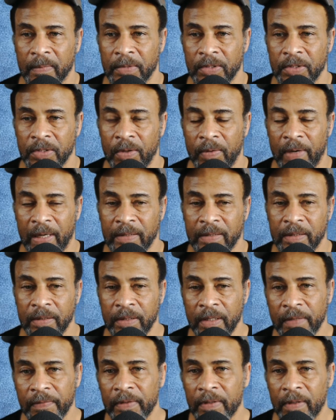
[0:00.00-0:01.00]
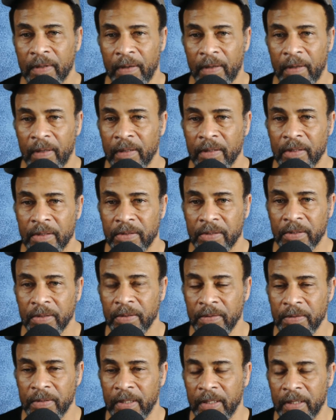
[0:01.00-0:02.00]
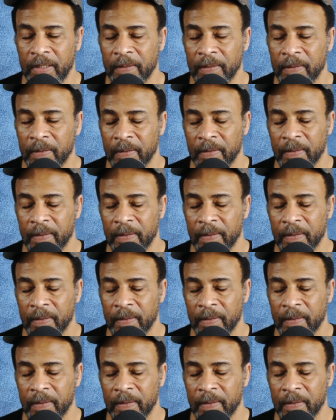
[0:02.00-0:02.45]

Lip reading: So I delivered on the Tuesday.